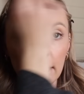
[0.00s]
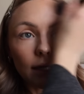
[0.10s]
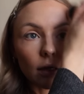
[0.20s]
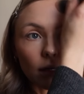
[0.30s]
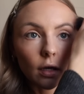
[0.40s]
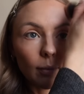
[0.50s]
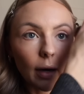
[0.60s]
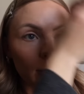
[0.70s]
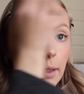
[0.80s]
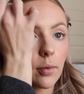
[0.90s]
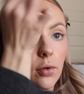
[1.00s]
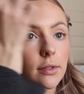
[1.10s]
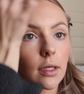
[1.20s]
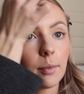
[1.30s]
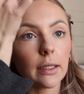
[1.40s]
hear hear about
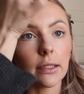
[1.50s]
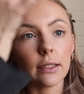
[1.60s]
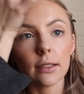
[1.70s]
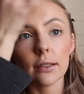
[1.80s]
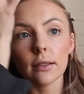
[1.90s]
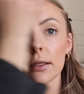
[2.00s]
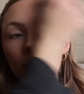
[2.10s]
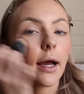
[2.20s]
people's opinion.